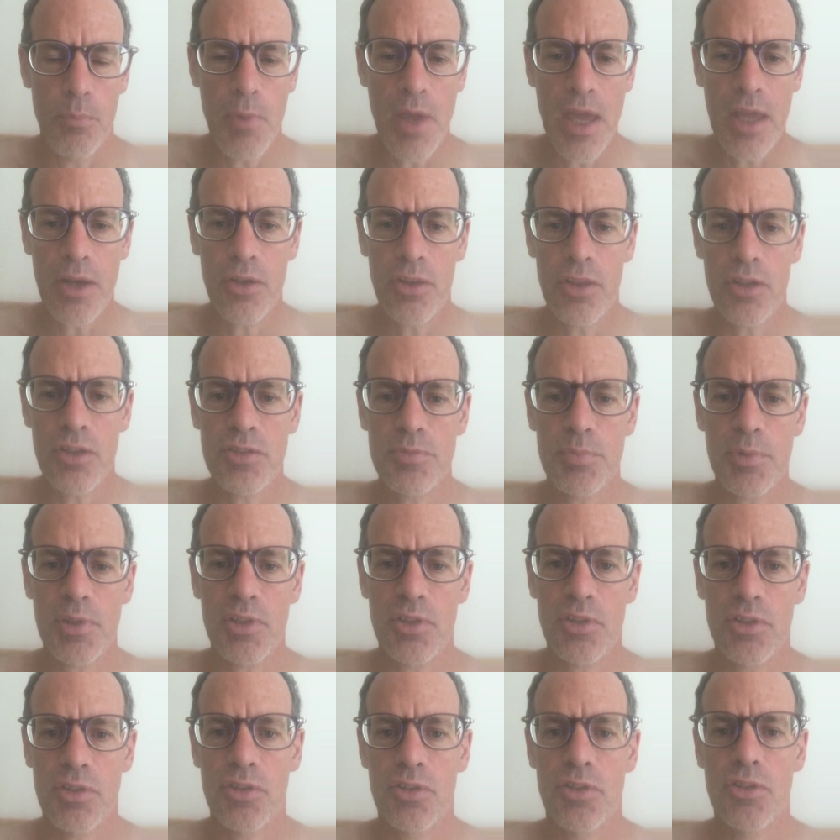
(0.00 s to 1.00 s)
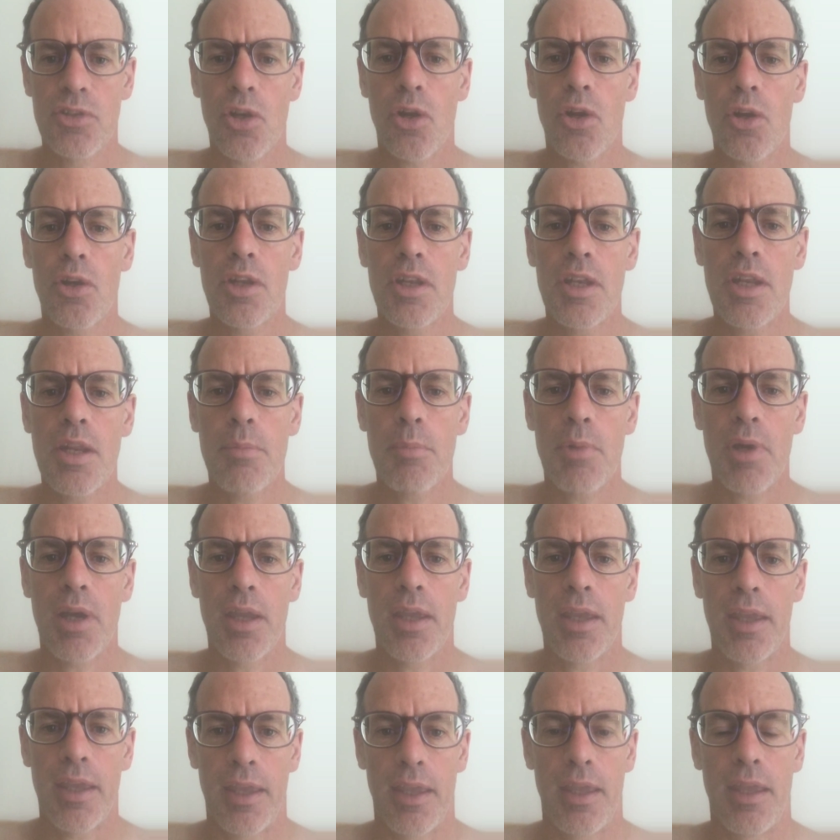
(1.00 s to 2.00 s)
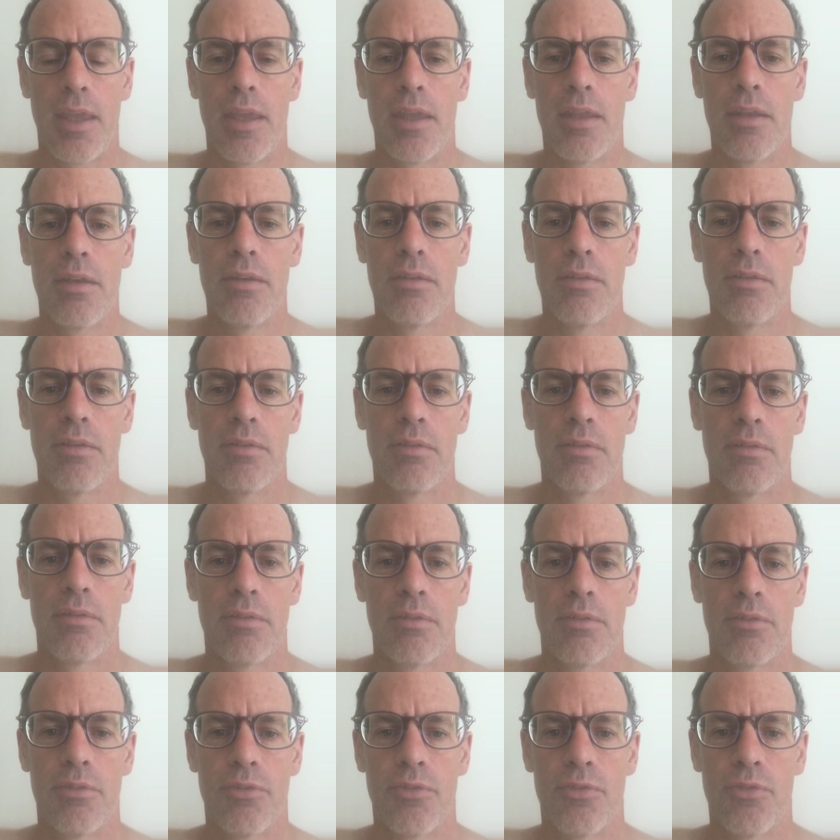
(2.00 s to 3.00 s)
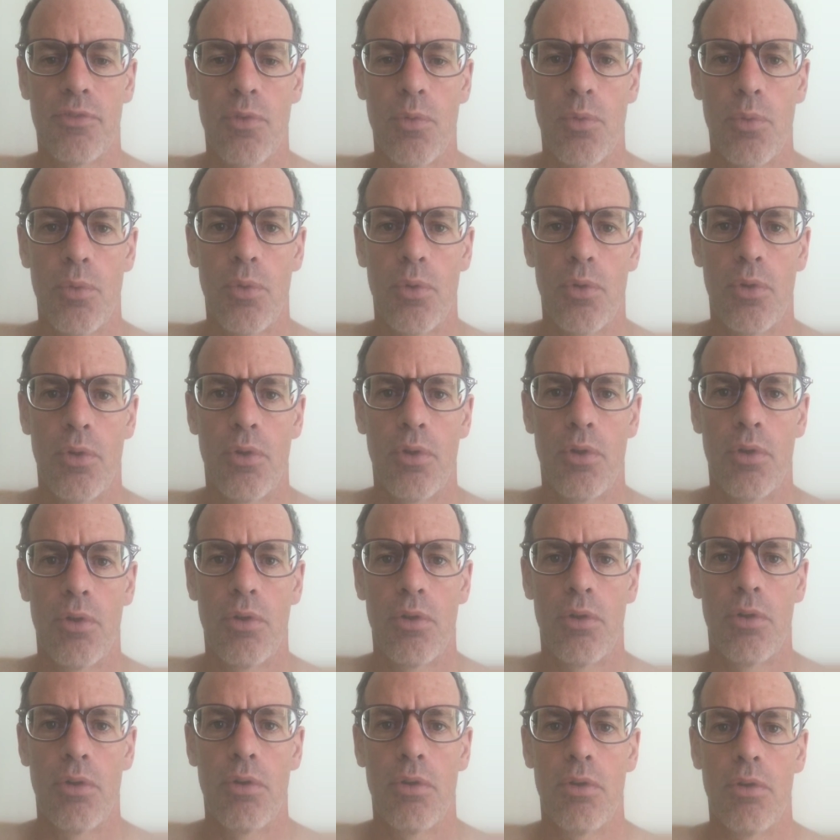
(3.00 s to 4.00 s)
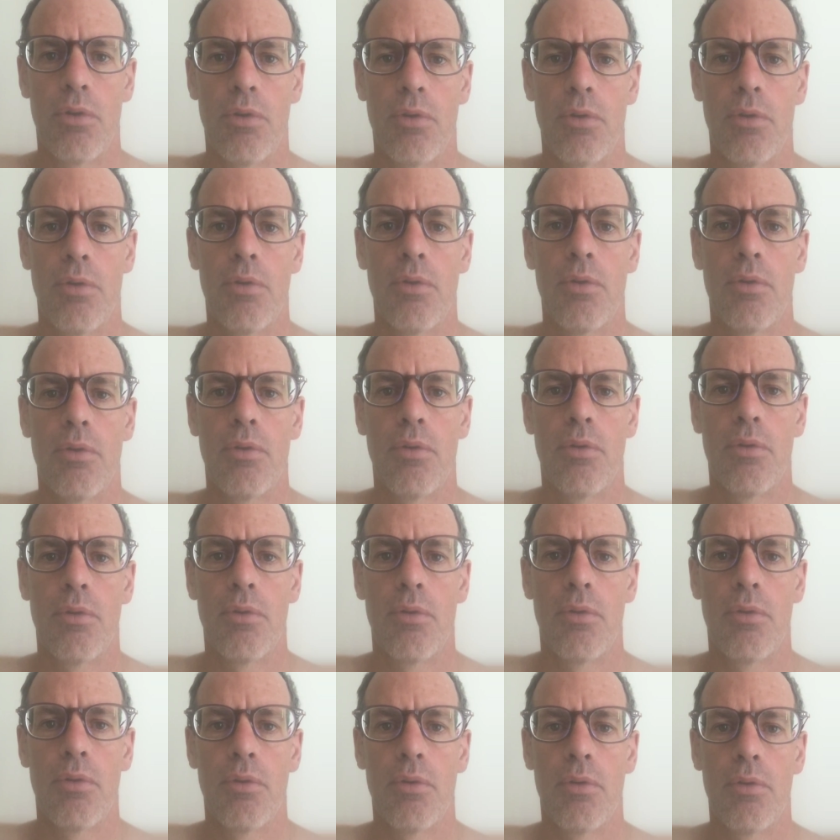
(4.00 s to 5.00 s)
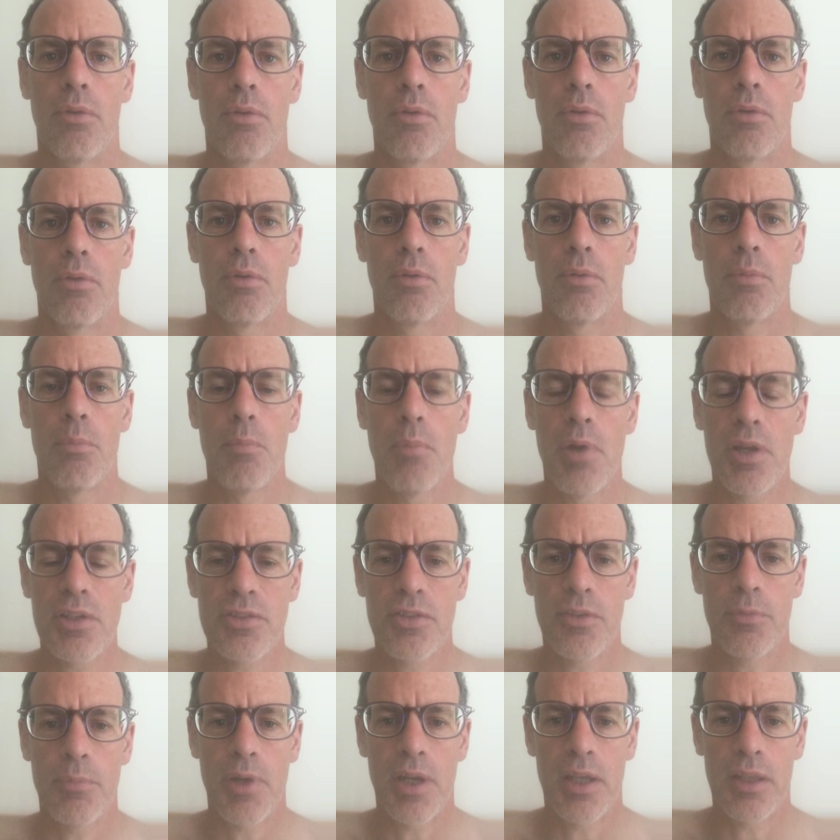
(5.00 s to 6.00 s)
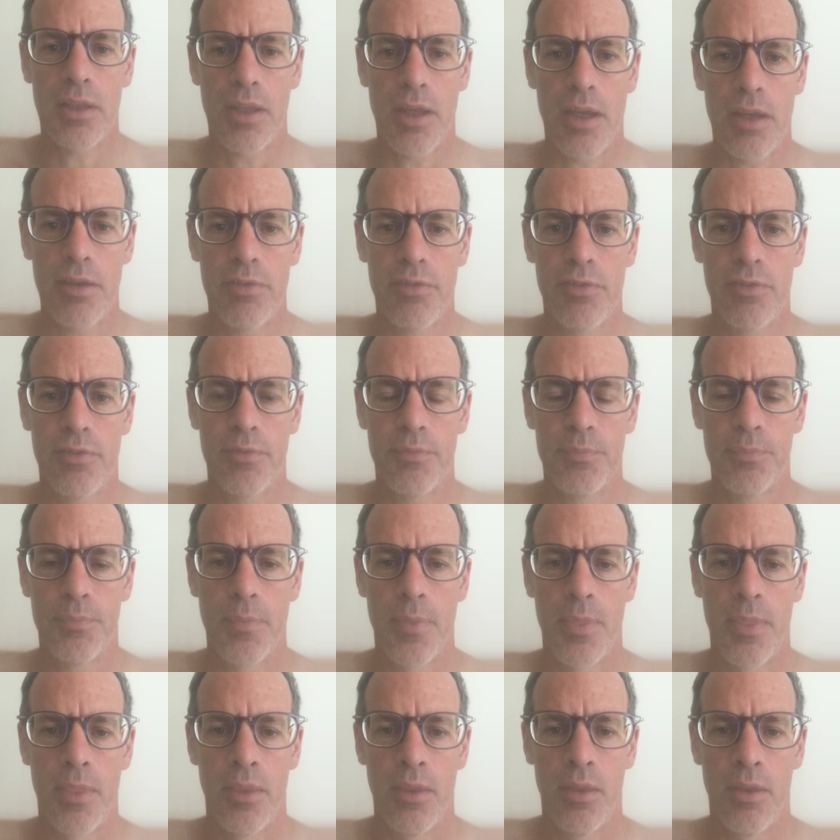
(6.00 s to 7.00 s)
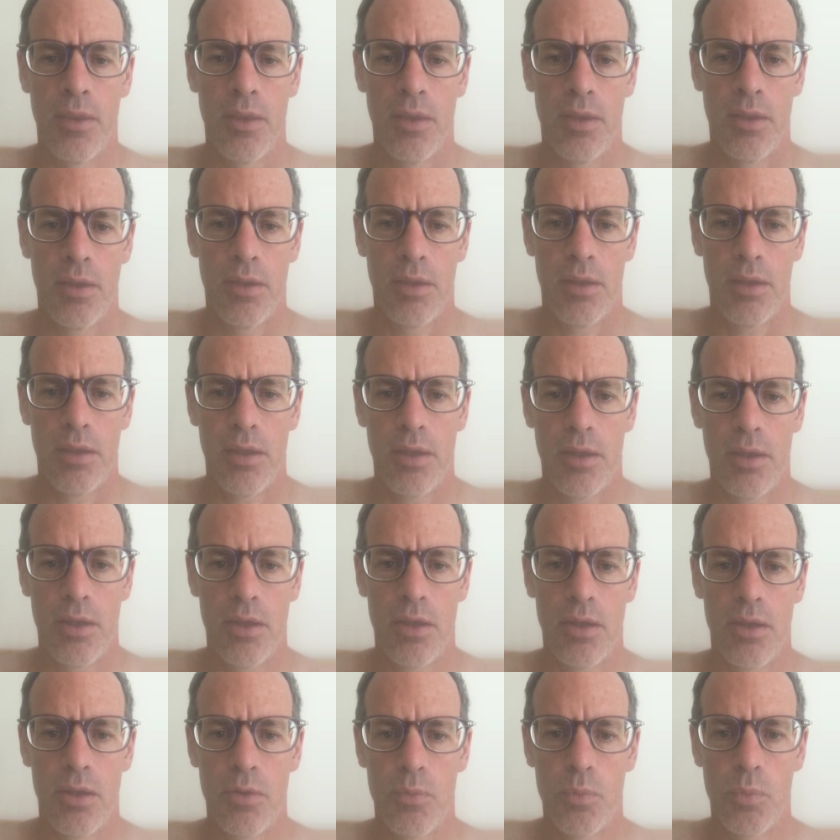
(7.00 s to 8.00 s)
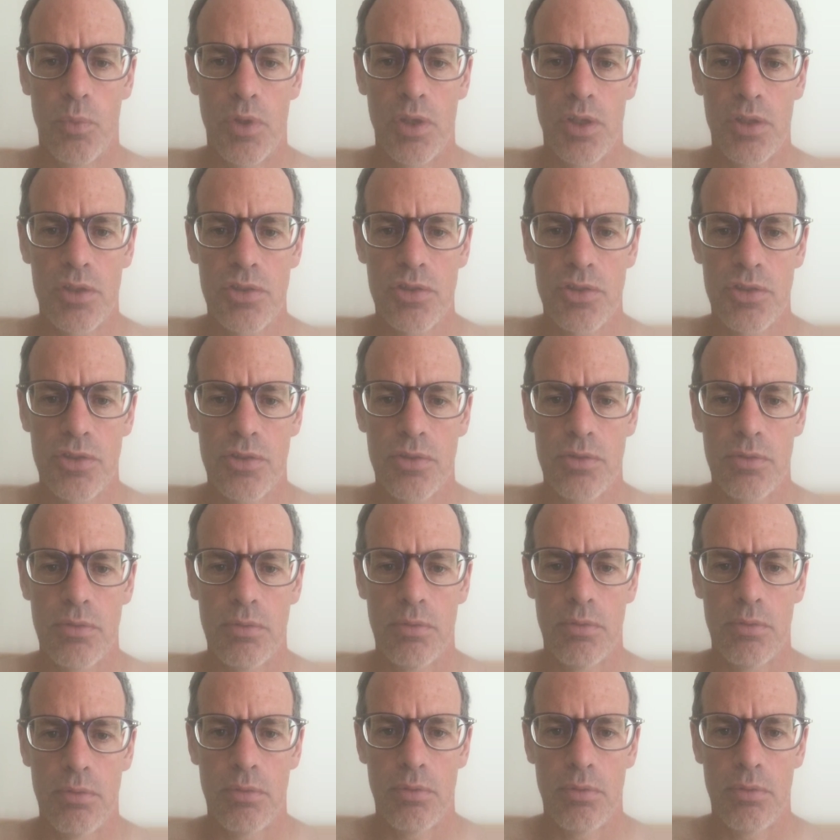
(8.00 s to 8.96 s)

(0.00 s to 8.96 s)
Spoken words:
matter that has been turning in my head for much of my life, and which